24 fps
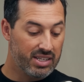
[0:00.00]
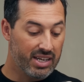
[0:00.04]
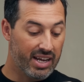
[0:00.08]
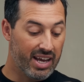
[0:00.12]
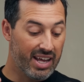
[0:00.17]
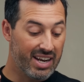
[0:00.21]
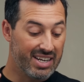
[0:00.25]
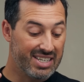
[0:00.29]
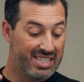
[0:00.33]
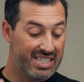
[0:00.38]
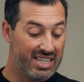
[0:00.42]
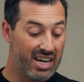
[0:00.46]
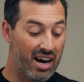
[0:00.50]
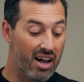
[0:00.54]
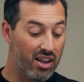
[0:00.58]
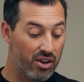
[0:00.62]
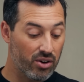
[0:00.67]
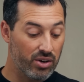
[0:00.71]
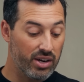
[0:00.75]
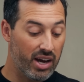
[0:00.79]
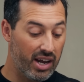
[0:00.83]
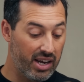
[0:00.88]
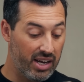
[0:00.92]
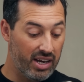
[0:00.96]
to get
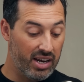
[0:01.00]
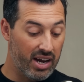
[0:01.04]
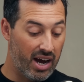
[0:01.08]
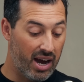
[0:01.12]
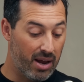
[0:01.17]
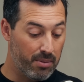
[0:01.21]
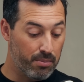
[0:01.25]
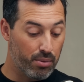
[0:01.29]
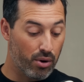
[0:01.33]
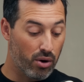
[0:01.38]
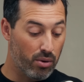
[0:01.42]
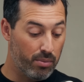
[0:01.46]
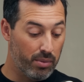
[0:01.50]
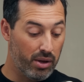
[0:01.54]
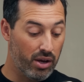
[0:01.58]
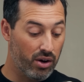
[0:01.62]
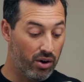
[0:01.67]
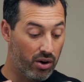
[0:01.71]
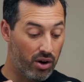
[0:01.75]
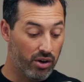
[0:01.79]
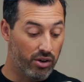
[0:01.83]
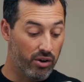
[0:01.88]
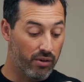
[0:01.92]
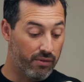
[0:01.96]
$1.99 per
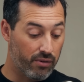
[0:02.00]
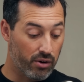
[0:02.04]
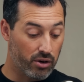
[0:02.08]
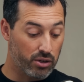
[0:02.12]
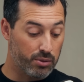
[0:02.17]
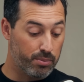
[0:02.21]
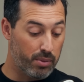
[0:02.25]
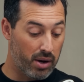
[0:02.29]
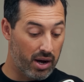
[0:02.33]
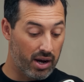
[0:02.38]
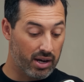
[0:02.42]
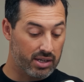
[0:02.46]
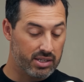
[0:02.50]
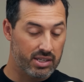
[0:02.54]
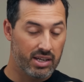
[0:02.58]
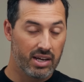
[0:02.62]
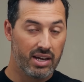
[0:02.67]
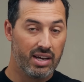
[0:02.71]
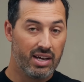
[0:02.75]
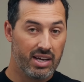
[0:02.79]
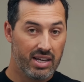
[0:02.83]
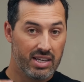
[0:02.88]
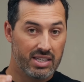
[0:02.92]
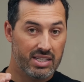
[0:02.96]
meal on your first box.
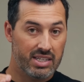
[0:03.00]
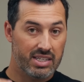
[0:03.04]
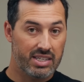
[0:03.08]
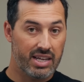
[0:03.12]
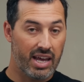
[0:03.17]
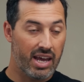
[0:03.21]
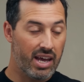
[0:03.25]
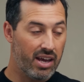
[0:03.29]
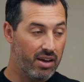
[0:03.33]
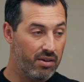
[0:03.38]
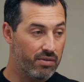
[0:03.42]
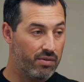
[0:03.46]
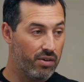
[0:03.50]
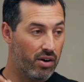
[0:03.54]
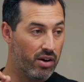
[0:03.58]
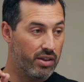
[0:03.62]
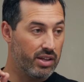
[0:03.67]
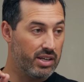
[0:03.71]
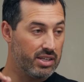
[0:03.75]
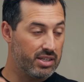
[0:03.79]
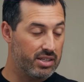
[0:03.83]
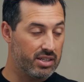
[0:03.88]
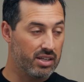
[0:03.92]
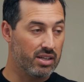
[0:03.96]
Save
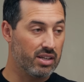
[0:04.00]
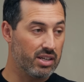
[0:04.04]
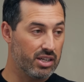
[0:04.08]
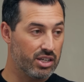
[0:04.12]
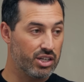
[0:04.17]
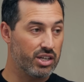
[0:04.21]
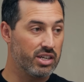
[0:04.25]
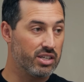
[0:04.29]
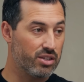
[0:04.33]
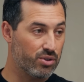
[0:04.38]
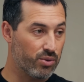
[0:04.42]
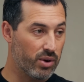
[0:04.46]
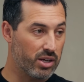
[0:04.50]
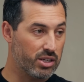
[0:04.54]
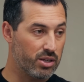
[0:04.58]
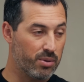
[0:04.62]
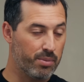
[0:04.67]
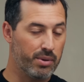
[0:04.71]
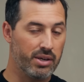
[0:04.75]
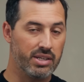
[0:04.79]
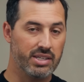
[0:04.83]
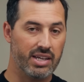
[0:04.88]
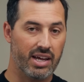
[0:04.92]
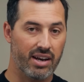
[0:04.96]
on these delicious
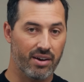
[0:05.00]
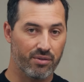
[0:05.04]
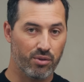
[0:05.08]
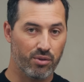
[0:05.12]
recipes at